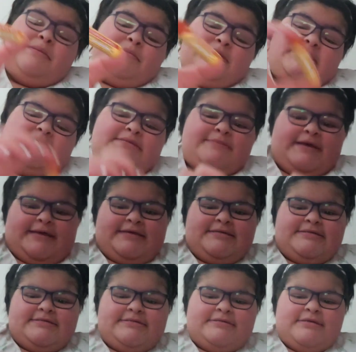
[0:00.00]
pumpkin
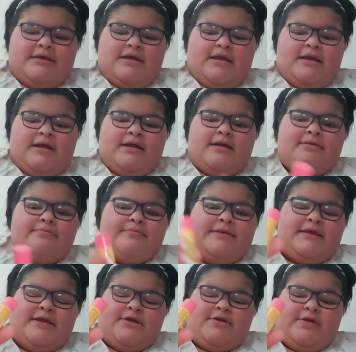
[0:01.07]
spice,
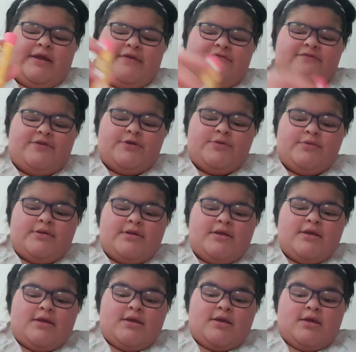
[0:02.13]
pink grapefruit,
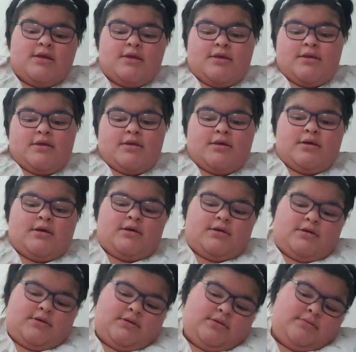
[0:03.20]

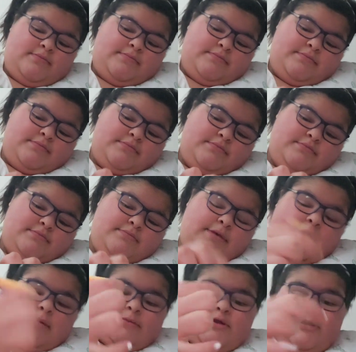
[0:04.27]
um,
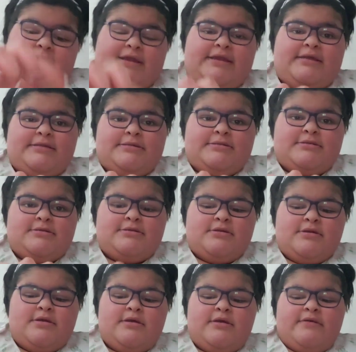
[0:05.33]
pomegranate,
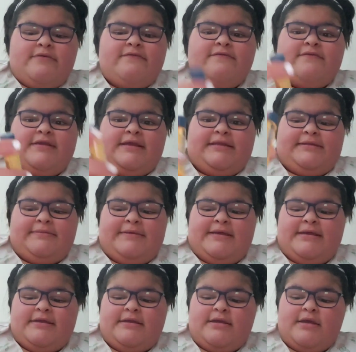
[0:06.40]
vanilla
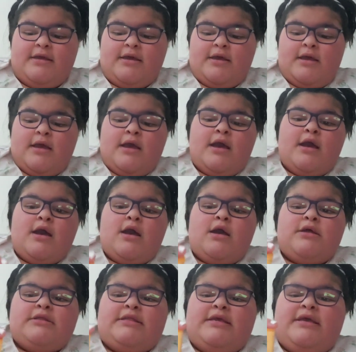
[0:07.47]
bean,
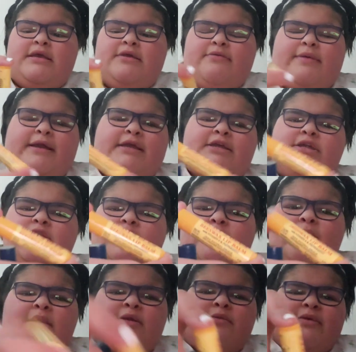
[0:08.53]
the
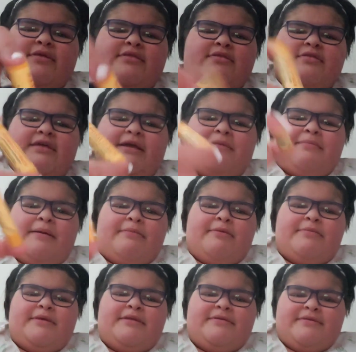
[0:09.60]
regular one with like
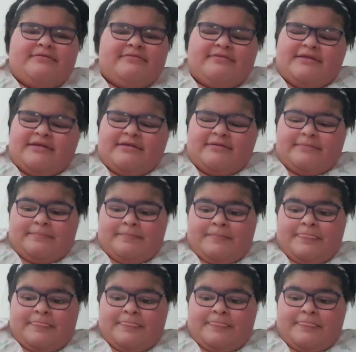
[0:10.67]
peppermint in it,